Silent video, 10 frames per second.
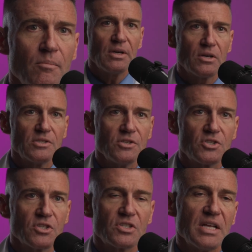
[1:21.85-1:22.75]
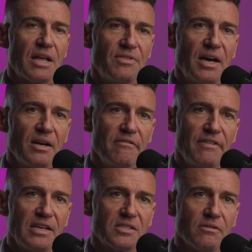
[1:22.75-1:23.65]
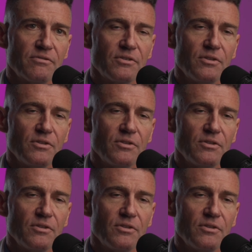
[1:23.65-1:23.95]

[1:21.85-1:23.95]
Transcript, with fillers: because it's just not that invasive.